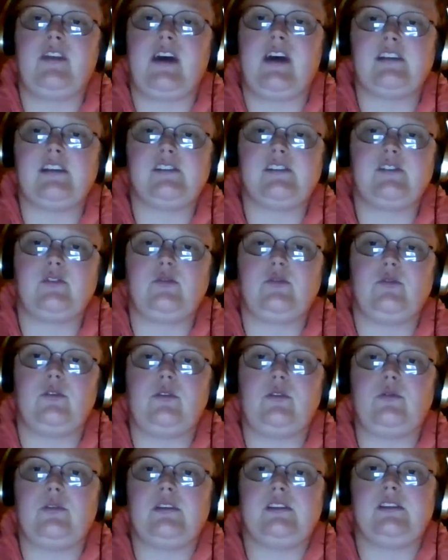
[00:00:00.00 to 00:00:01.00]
that
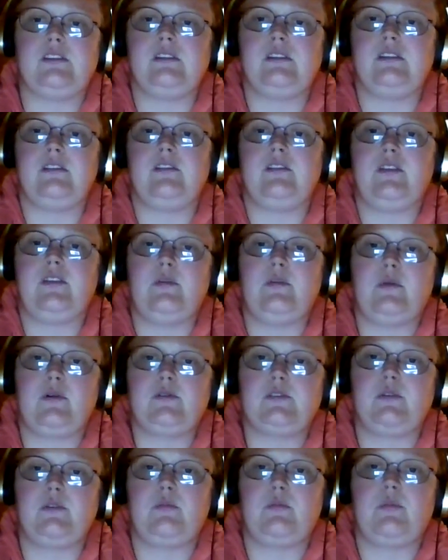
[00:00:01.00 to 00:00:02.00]
school was the
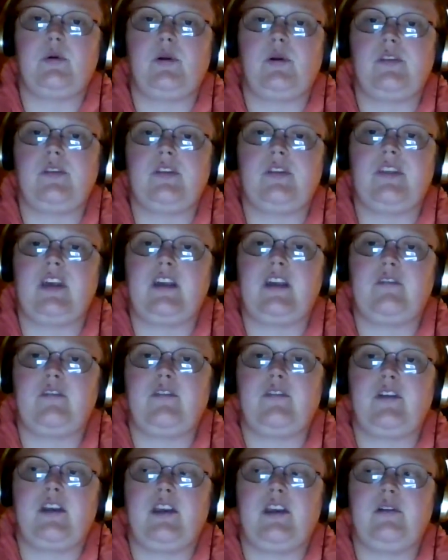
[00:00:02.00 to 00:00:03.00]
most important thing
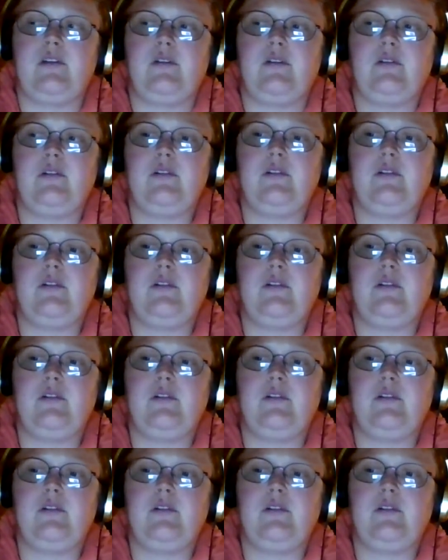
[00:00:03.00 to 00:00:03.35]
for you,